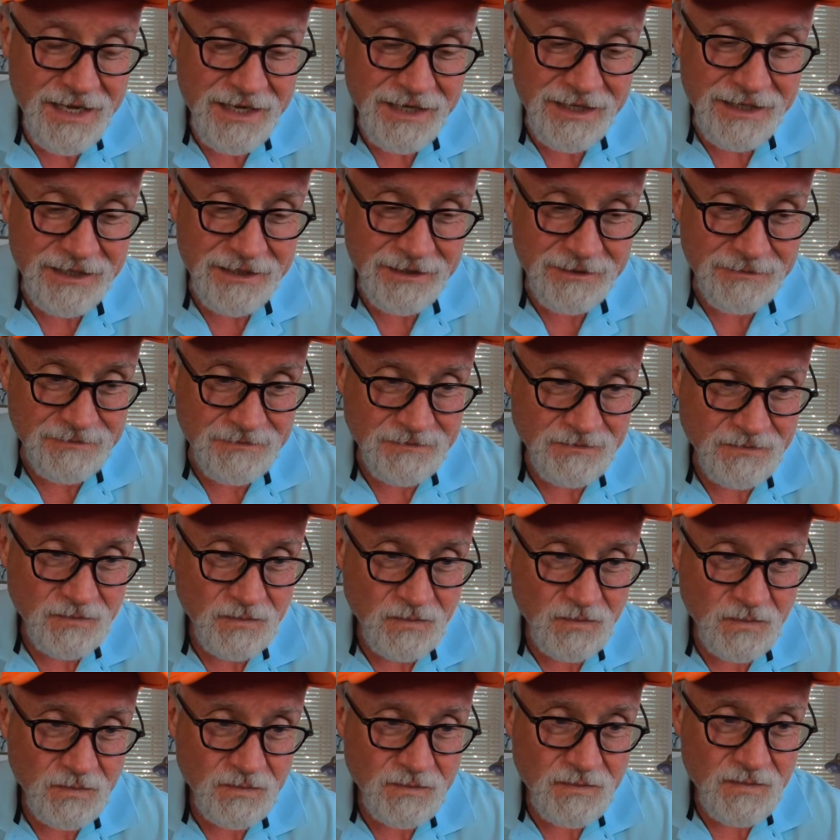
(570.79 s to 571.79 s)

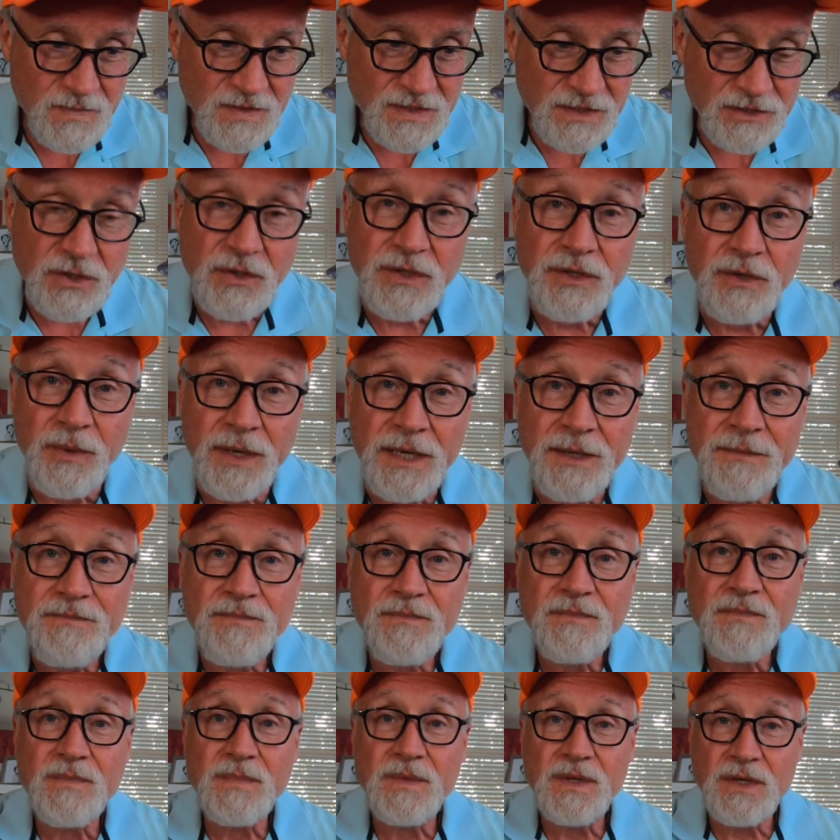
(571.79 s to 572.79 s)
So anyway,
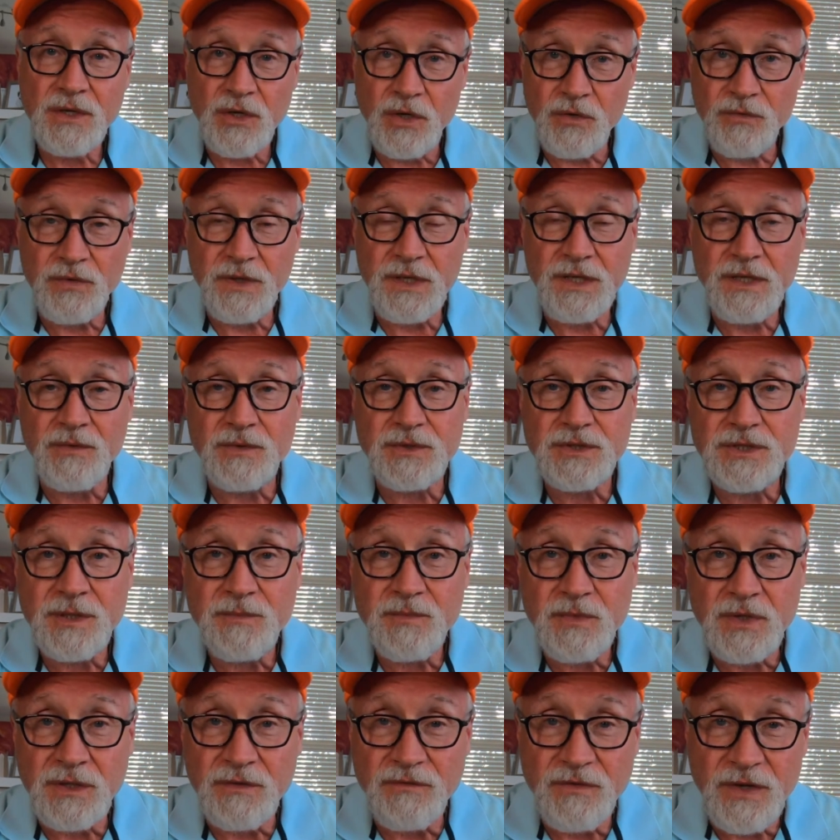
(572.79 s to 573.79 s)
hopefully there was
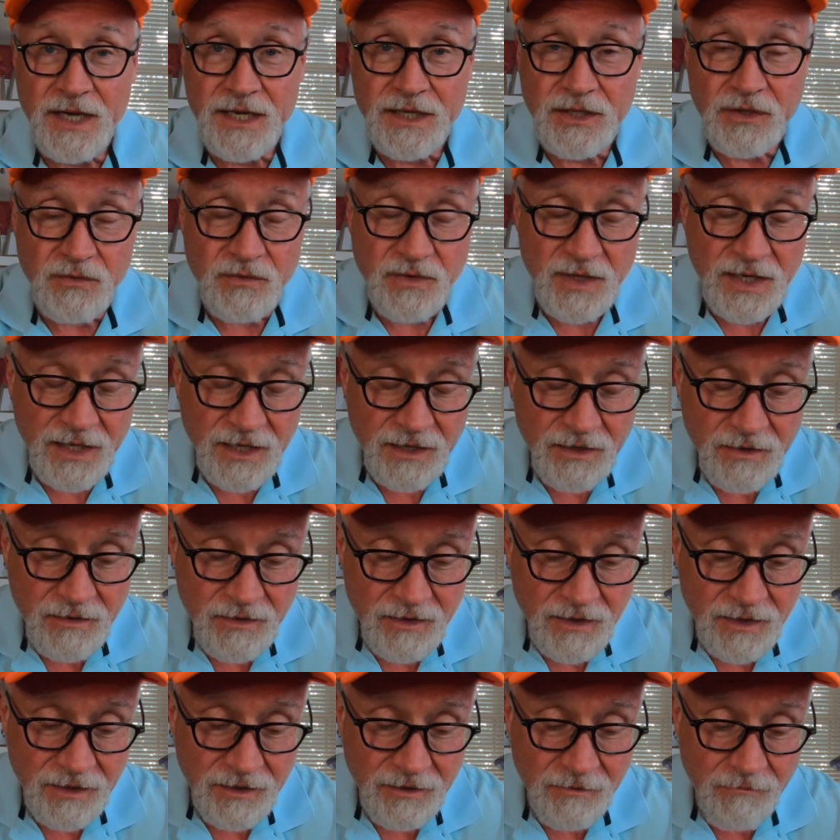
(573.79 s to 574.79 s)
something of value there.
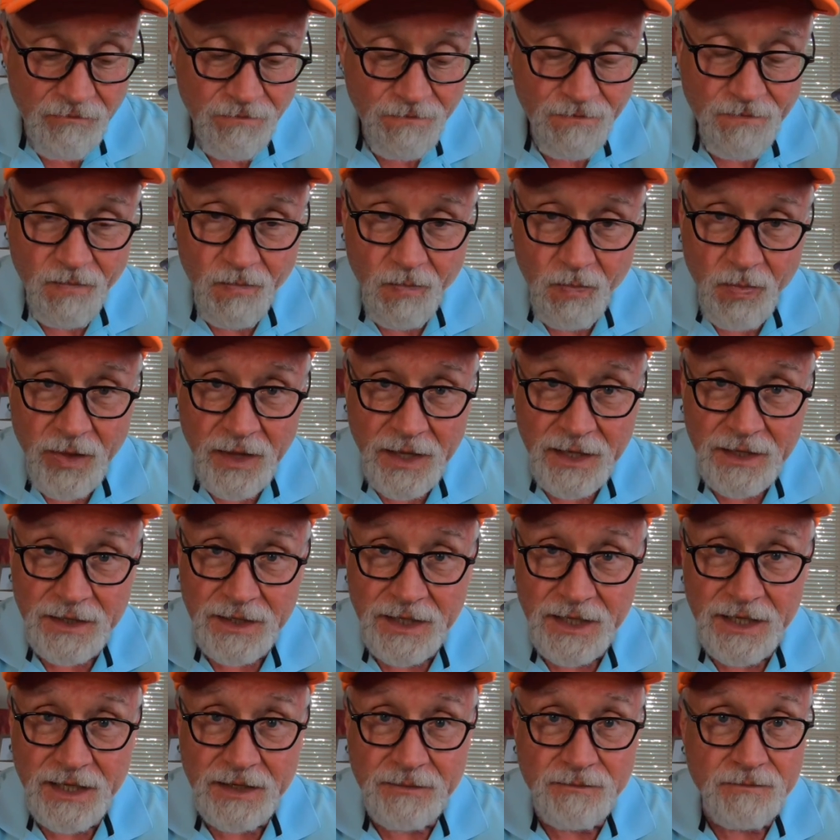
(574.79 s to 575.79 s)
And
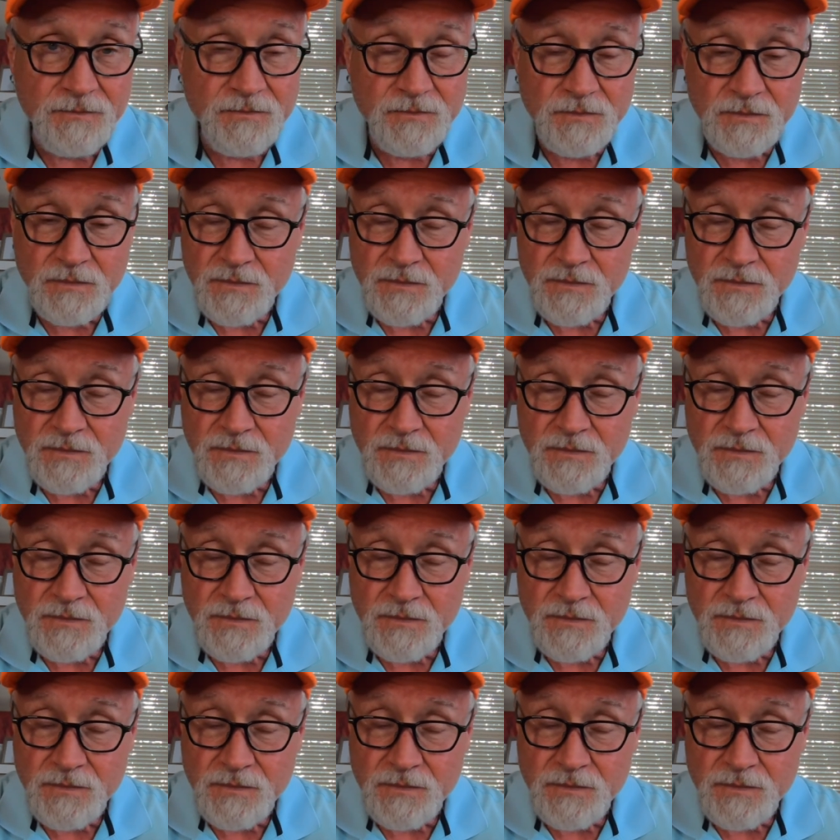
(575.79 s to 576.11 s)
again,